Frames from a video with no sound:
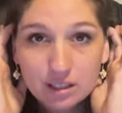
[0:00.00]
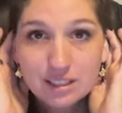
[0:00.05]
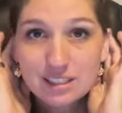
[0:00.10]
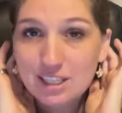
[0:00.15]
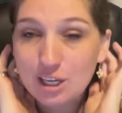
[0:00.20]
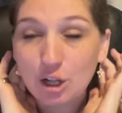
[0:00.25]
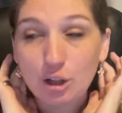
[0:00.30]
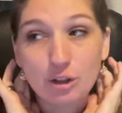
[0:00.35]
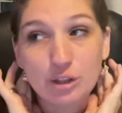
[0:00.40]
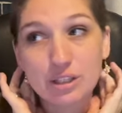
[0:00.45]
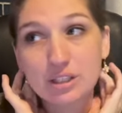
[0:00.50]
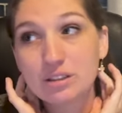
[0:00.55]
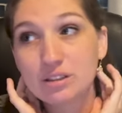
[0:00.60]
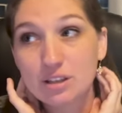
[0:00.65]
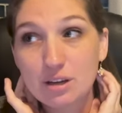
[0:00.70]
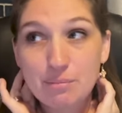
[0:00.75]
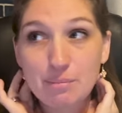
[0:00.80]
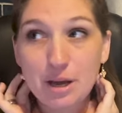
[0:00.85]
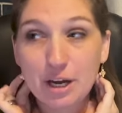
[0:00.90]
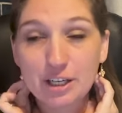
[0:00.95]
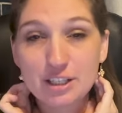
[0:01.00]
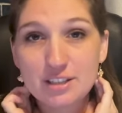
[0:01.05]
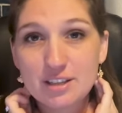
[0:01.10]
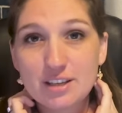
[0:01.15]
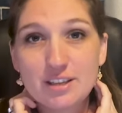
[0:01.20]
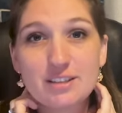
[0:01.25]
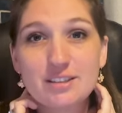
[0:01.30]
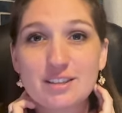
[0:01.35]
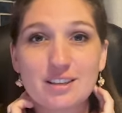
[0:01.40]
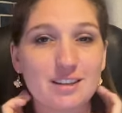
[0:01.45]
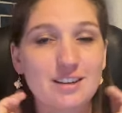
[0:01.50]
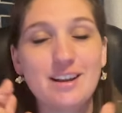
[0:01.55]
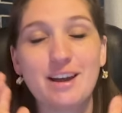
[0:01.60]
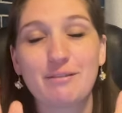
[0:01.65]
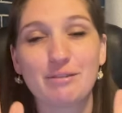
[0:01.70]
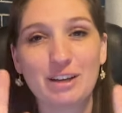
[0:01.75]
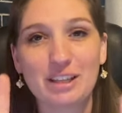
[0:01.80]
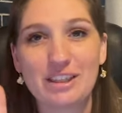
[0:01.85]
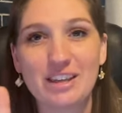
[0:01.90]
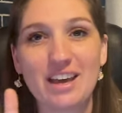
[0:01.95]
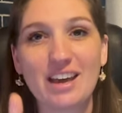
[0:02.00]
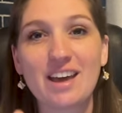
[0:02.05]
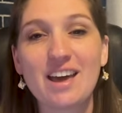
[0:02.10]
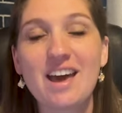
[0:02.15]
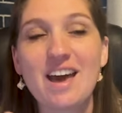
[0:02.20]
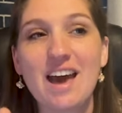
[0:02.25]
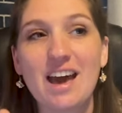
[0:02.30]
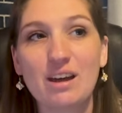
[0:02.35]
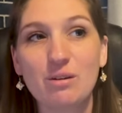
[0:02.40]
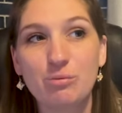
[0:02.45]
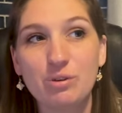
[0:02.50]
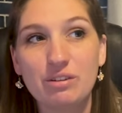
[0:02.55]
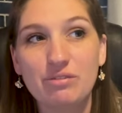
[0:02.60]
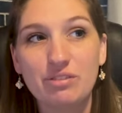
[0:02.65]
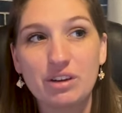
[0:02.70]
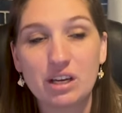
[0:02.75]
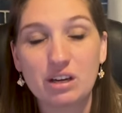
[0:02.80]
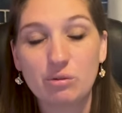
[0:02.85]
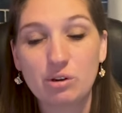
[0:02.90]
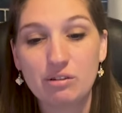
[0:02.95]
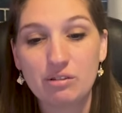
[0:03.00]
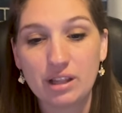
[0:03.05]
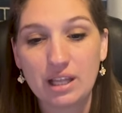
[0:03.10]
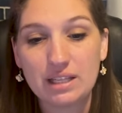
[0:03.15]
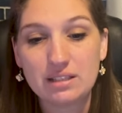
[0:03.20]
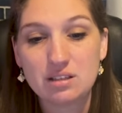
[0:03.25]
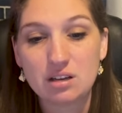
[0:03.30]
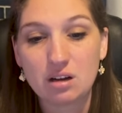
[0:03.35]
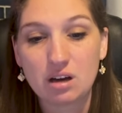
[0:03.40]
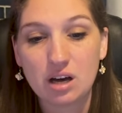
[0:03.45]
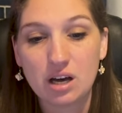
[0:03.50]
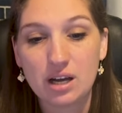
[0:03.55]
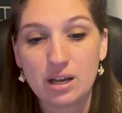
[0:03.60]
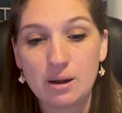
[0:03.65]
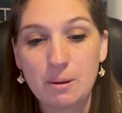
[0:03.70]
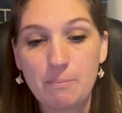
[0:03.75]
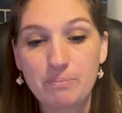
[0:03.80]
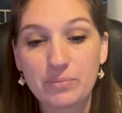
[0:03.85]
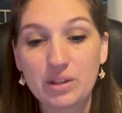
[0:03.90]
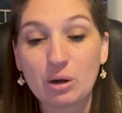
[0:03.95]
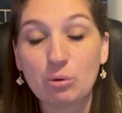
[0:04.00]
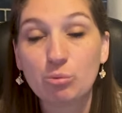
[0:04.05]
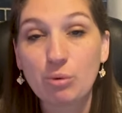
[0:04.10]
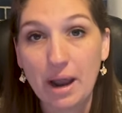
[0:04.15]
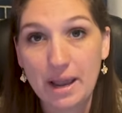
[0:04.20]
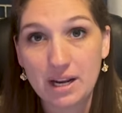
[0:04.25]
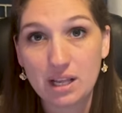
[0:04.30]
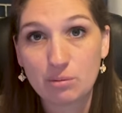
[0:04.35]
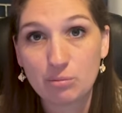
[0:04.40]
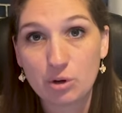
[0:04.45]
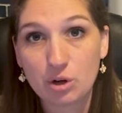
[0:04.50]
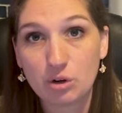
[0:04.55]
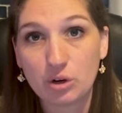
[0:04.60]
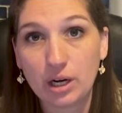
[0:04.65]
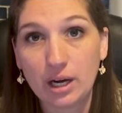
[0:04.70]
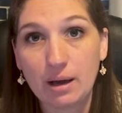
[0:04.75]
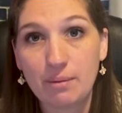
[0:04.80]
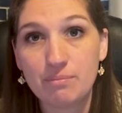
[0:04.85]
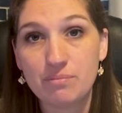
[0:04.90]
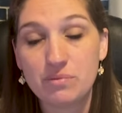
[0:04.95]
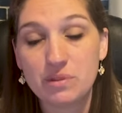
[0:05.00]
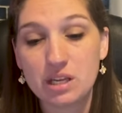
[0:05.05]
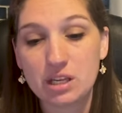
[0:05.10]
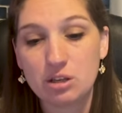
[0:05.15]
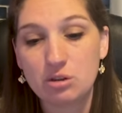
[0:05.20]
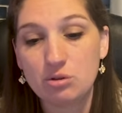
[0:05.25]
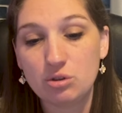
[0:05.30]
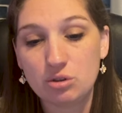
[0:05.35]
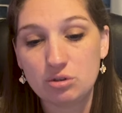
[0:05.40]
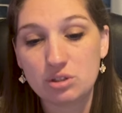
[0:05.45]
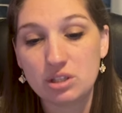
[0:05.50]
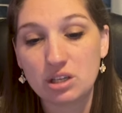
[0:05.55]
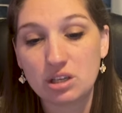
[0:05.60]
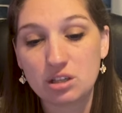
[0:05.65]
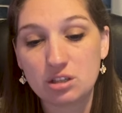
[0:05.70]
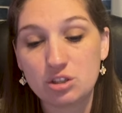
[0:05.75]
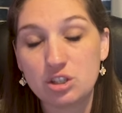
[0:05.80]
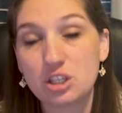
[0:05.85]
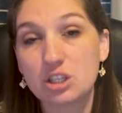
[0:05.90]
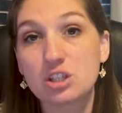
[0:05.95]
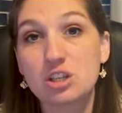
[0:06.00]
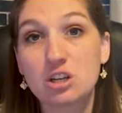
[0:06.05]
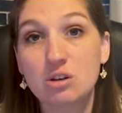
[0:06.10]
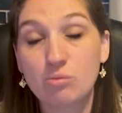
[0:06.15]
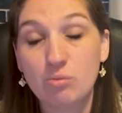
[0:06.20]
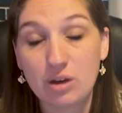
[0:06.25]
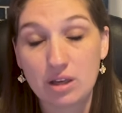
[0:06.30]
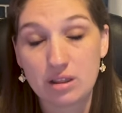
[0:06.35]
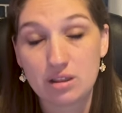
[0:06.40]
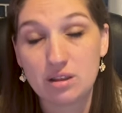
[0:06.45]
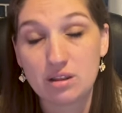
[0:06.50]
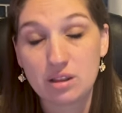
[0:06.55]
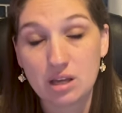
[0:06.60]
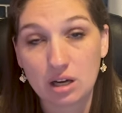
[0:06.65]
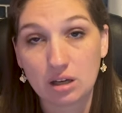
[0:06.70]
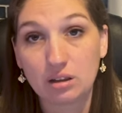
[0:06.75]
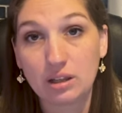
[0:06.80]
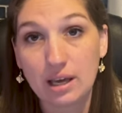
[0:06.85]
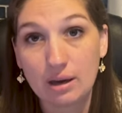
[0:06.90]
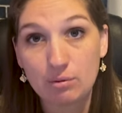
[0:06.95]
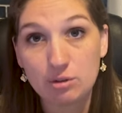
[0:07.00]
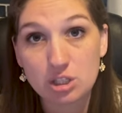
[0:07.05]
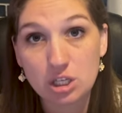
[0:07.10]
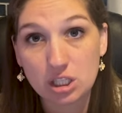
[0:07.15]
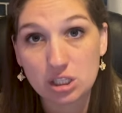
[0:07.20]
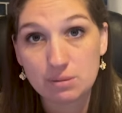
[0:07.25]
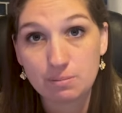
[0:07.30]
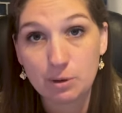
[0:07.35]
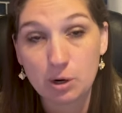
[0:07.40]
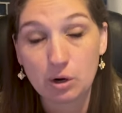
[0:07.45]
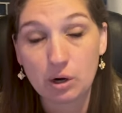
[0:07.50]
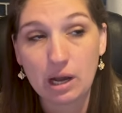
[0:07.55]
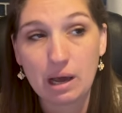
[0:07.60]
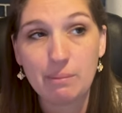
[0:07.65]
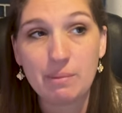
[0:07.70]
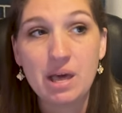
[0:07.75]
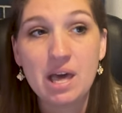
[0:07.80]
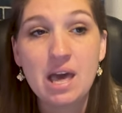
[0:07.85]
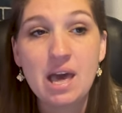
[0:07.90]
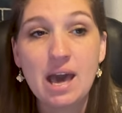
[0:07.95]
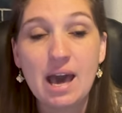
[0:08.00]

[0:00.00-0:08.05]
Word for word: did all the comparisons and everything, and we fig- we landed on a writing program that you use in conjunction with their language arts program.